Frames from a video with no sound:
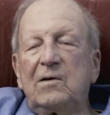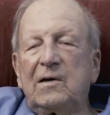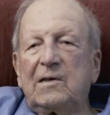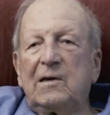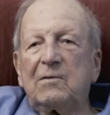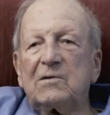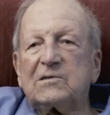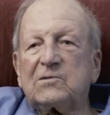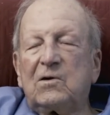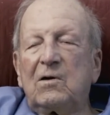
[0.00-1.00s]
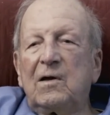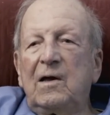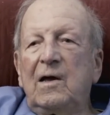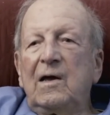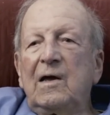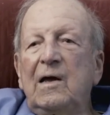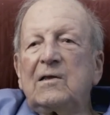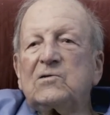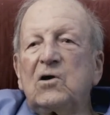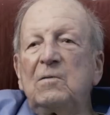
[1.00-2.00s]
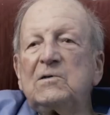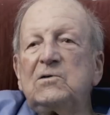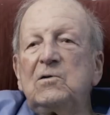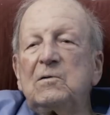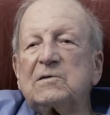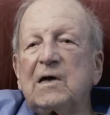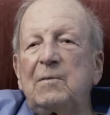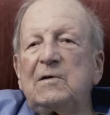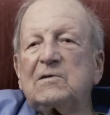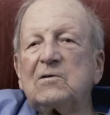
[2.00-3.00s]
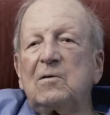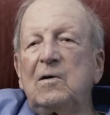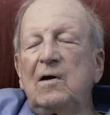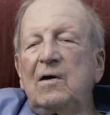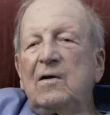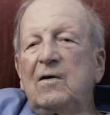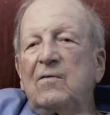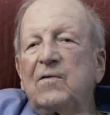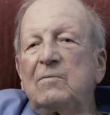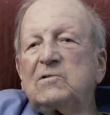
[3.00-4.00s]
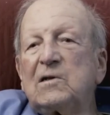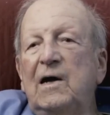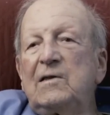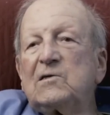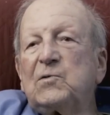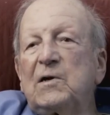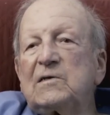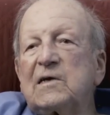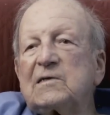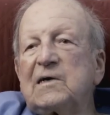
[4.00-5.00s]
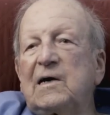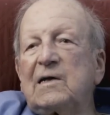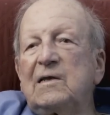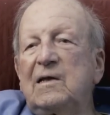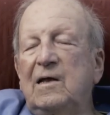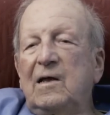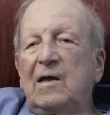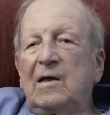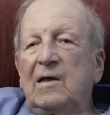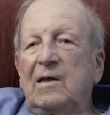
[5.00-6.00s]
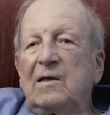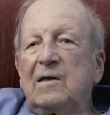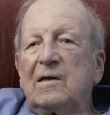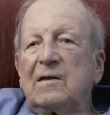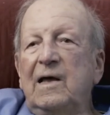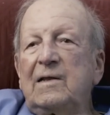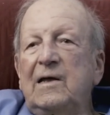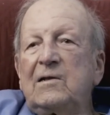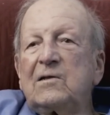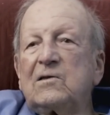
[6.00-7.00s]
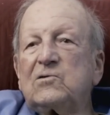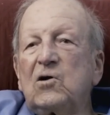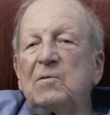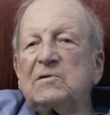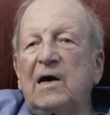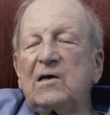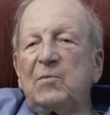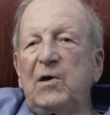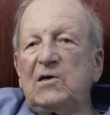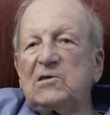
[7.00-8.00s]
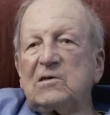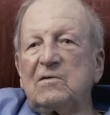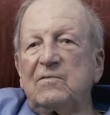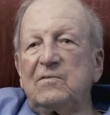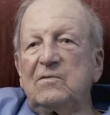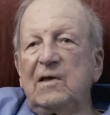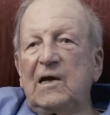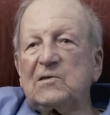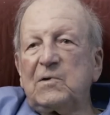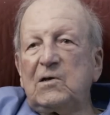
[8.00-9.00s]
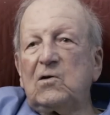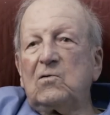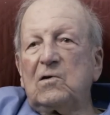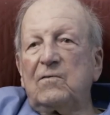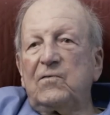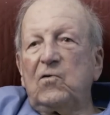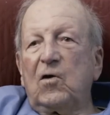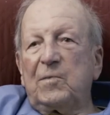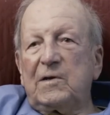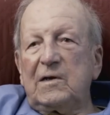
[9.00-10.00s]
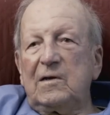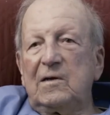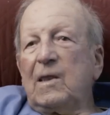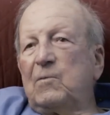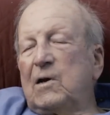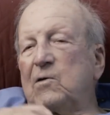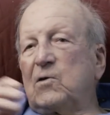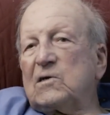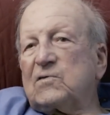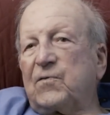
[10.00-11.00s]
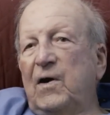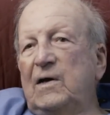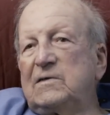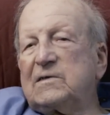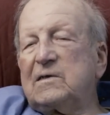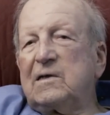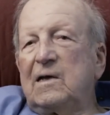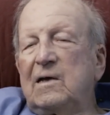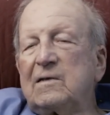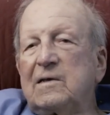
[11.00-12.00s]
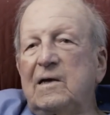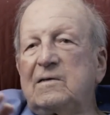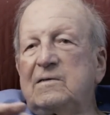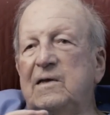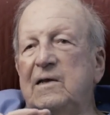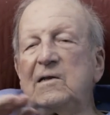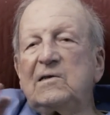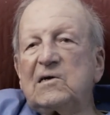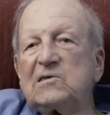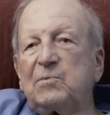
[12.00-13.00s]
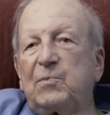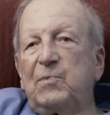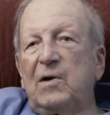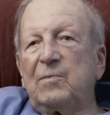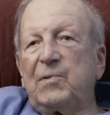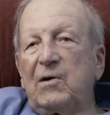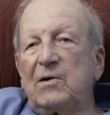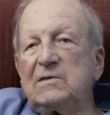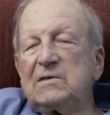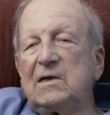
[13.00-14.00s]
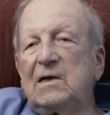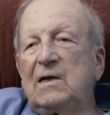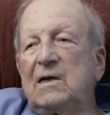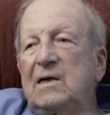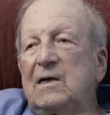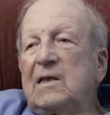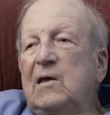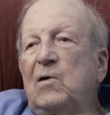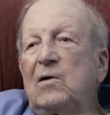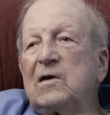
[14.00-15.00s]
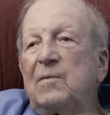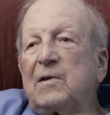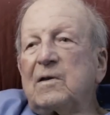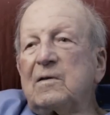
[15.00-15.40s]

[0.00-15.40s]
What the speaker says: and they were strong, and the Germans knew it was coming. So from July the 26th on, that ended the Germans' occupation of, as we know, of Normandy. They went across France. They didn't touch Paris, and they wound up